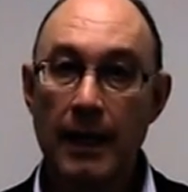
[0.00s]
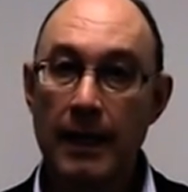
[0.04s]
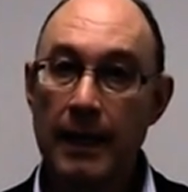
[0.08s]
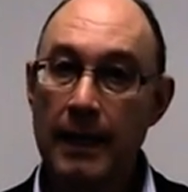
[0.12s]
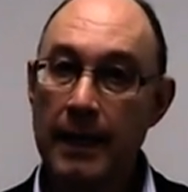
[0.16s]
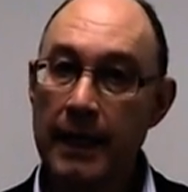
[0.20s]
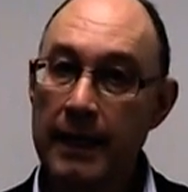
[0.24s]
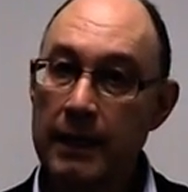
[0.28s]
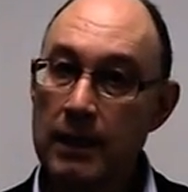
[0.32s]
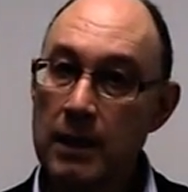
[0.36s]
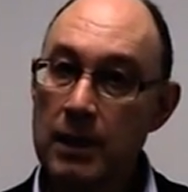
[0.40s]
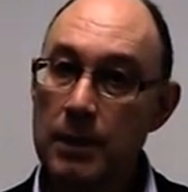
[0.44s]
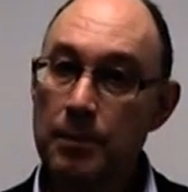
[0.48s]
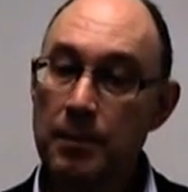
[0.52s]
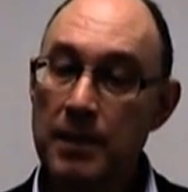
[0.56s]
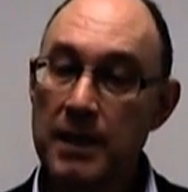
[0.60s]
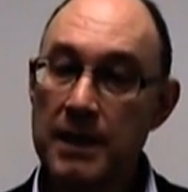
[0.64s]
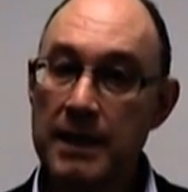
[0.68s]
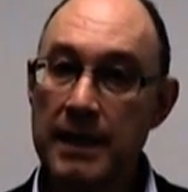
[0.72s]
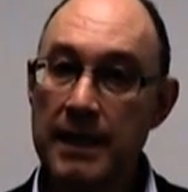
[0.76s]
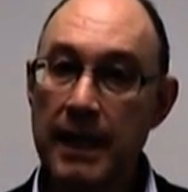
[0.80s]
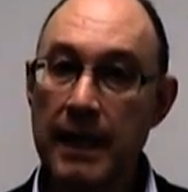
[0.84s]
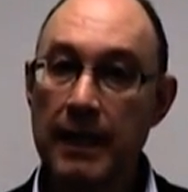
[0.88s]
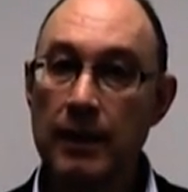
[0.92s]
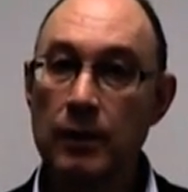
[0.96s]
Let us
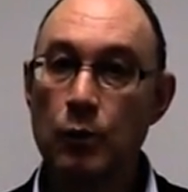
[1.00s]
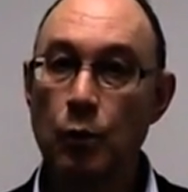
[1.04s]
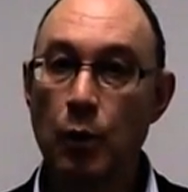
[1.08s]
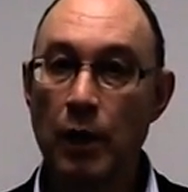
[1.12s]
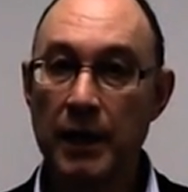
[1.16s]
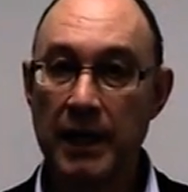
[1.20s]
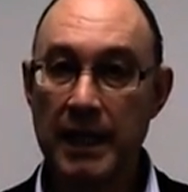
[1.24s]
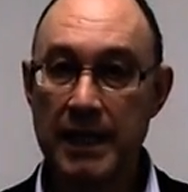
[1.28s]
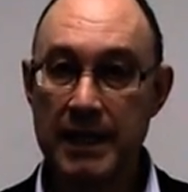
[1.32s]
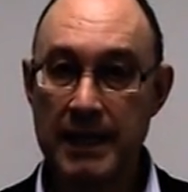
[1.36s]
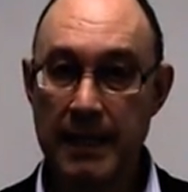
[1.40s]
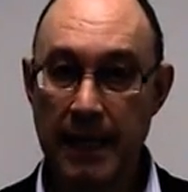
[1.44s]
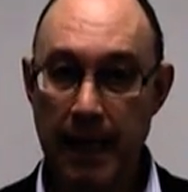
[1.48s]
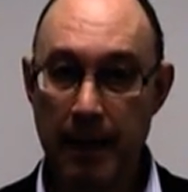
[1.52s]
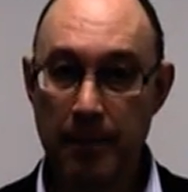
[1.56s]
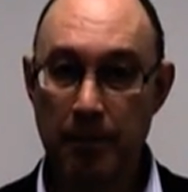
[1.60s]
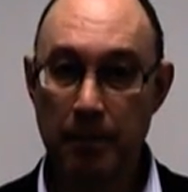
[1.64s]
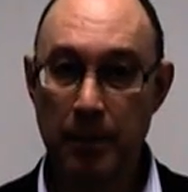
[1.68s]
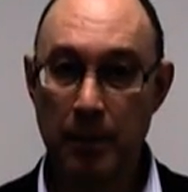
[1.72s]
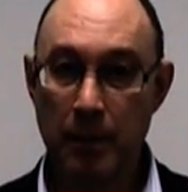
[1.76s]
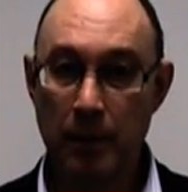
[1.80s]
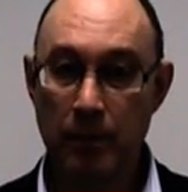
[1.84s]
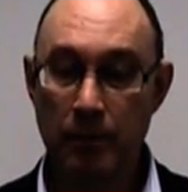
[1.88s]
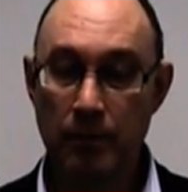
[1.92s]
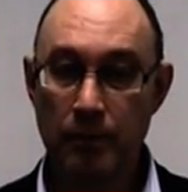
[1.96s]
present one
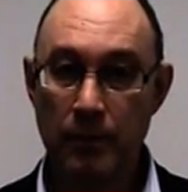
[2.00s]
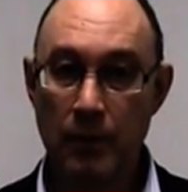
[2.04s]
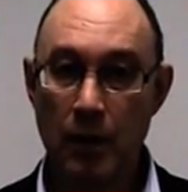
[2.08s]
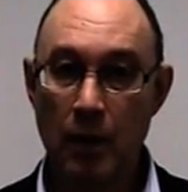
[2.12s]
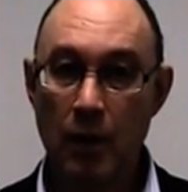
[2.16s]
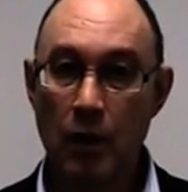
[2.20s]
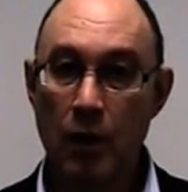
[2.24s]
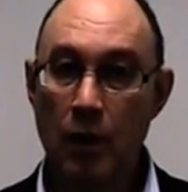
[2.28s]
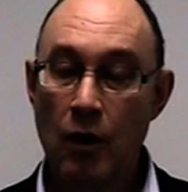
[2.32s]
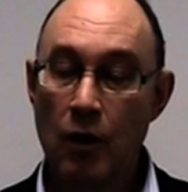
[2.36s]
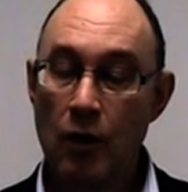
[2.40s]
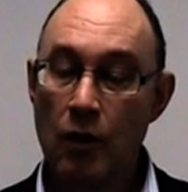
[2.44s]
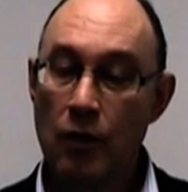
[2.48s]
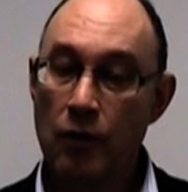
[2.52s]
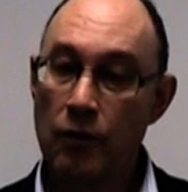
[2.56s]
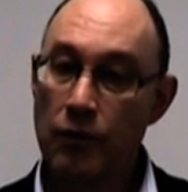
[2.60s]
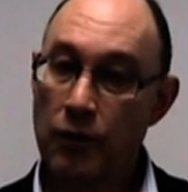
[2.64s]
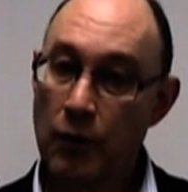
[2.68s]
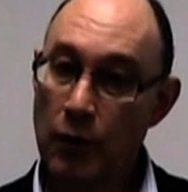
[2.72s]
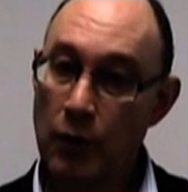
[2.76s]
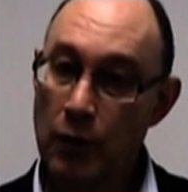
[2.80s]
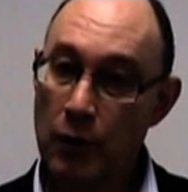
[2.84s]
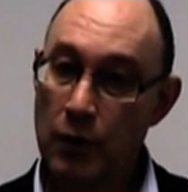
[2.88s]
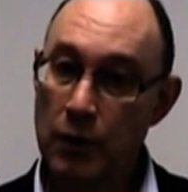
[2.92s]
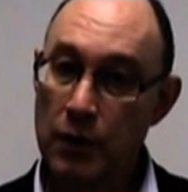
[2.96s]
example.
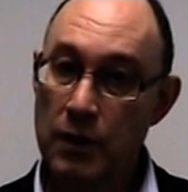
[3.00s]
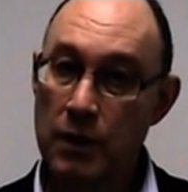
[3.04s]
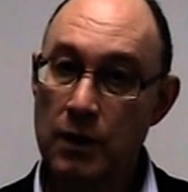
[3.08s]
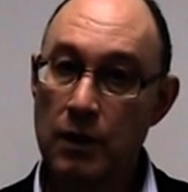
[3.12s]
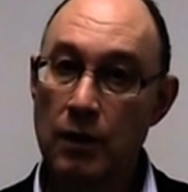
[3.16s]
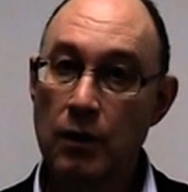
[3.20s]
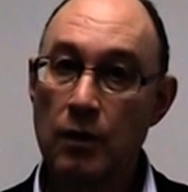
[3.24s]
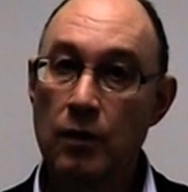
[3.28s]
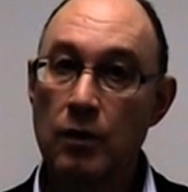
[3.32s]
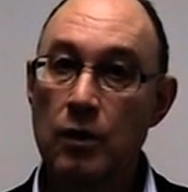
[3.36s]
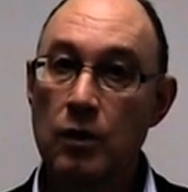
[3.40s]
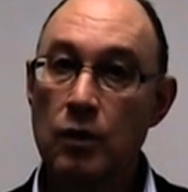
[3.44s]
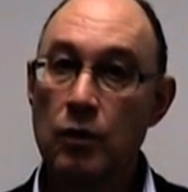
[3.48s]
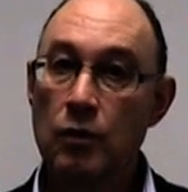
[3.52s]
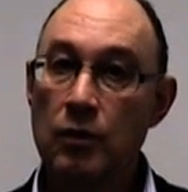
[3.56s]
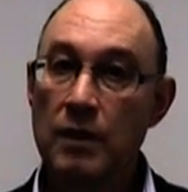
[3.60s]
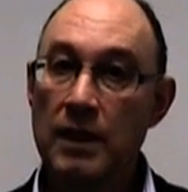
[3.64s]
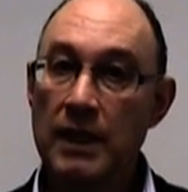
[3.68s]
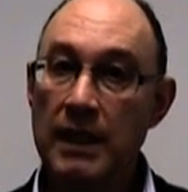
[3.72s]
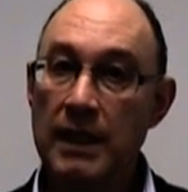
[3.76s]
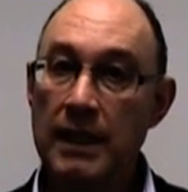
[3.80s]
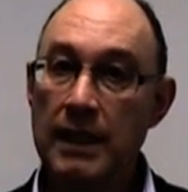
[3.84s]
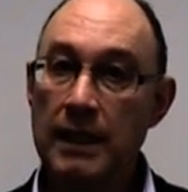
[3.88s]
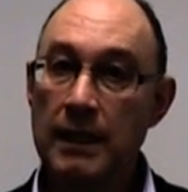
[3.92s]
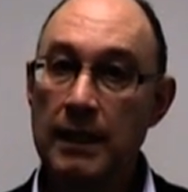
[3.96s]
First, you
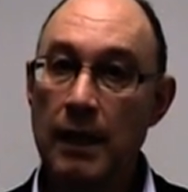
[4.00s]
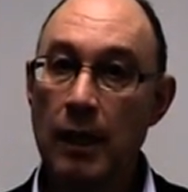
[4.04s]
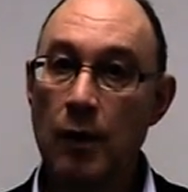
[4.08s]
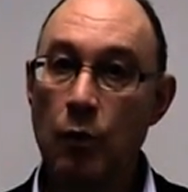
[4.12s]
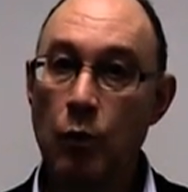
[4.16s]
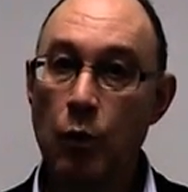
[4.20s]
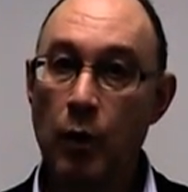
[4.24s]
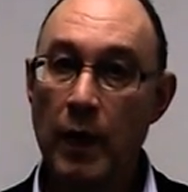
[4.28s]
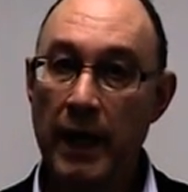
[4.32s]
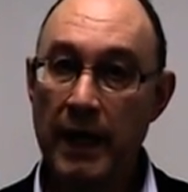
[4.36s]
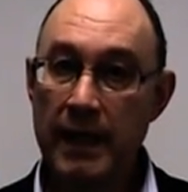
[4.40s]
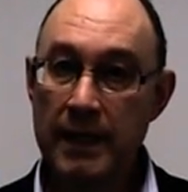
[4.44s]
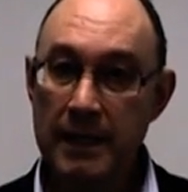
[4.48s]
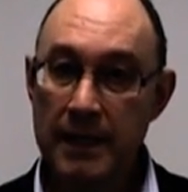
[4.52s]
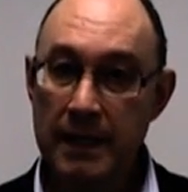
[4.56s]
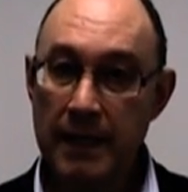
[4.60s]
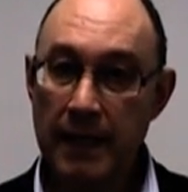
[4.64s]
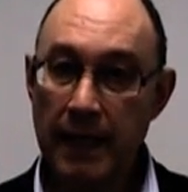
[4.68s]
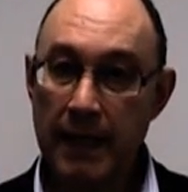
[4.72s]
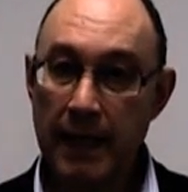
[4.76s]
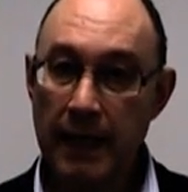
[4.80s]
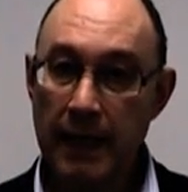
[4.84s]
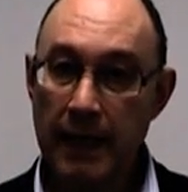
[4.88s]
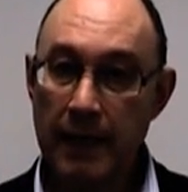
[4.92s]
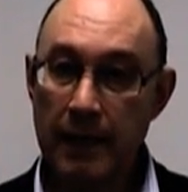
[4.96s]
need a weight
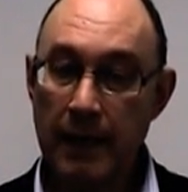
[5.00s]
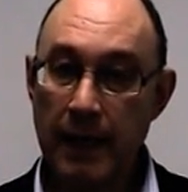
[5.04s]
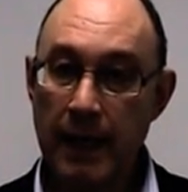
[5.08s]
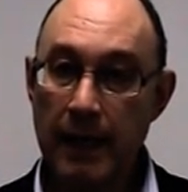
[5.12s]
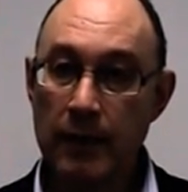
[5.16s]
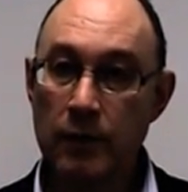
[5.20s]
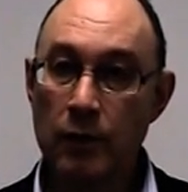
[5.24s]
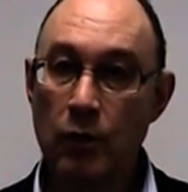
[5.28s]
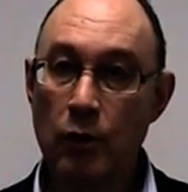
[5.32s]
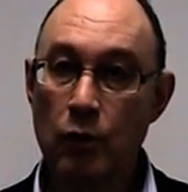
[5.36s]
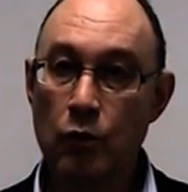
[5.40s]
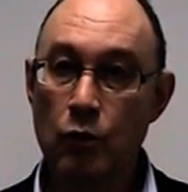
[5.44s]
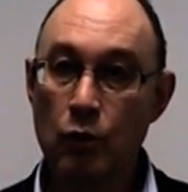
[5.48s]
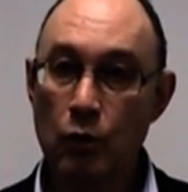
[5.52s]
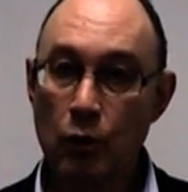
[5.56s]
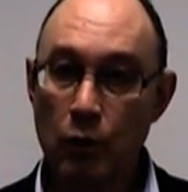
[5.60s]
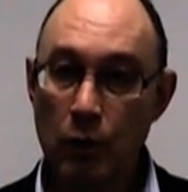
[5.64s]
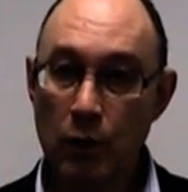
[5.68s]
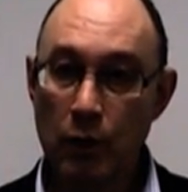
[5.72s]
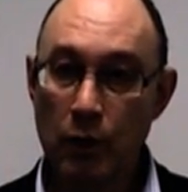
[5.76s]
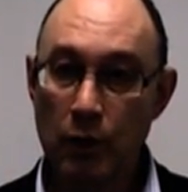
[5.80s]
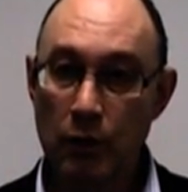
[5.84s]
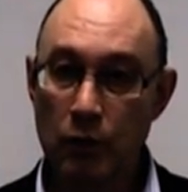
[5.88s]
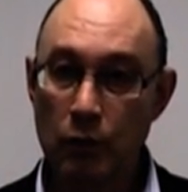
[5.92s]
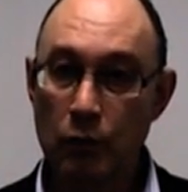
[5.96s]
scale and a
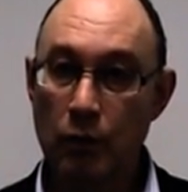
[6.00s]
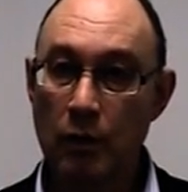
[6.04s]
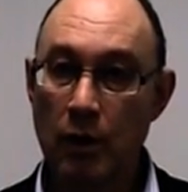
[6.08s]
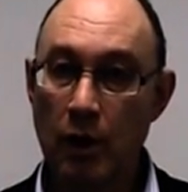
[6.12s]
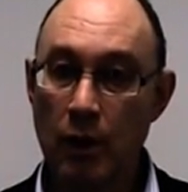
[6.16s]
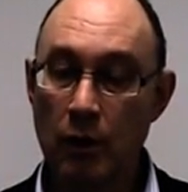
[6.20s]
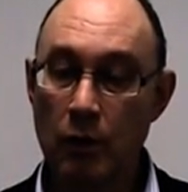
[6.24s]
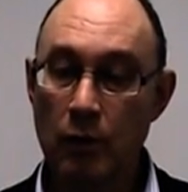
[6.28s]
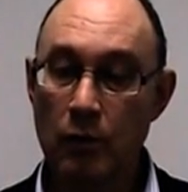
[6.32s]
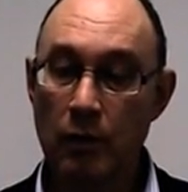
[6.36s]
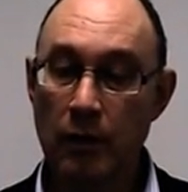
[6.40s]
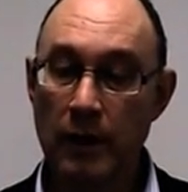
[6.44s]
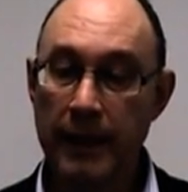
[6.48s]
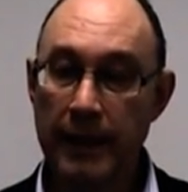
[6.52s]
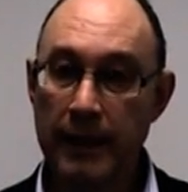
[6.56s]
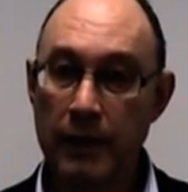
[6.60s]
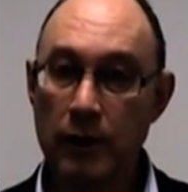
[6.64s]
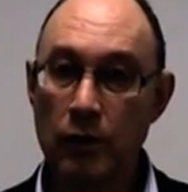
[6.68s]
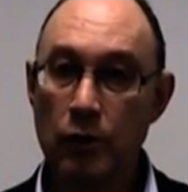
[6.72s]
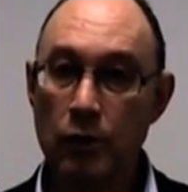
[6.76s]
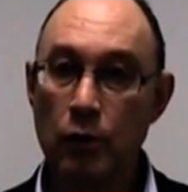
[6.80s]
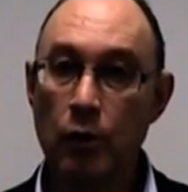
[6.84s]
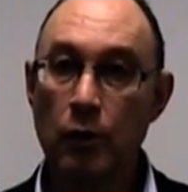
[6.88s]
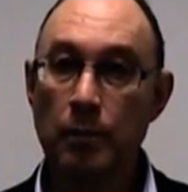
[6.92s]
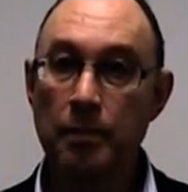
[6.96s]
ruler to
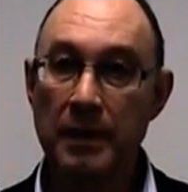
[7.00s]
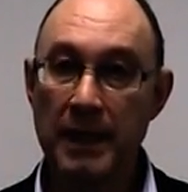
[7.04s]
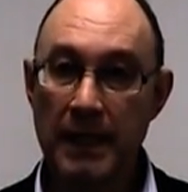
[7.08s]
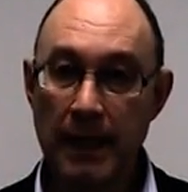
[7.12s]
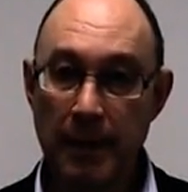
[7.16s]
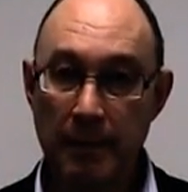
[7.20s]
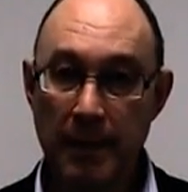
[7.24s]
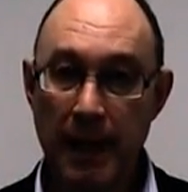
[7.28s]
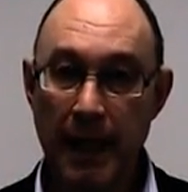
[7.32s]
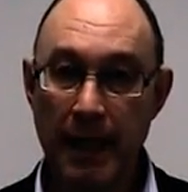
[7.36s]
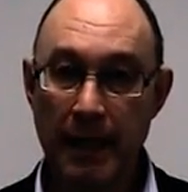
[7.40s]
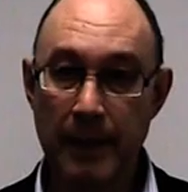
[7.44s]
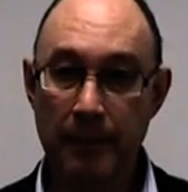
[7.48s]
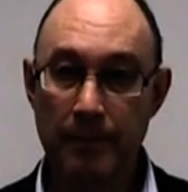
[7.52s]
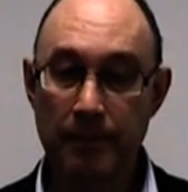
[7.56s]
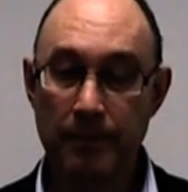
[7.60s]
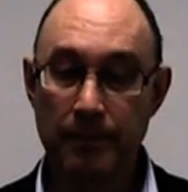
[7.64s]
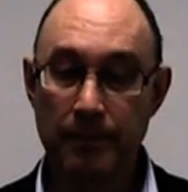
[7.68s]
calculate your BMI.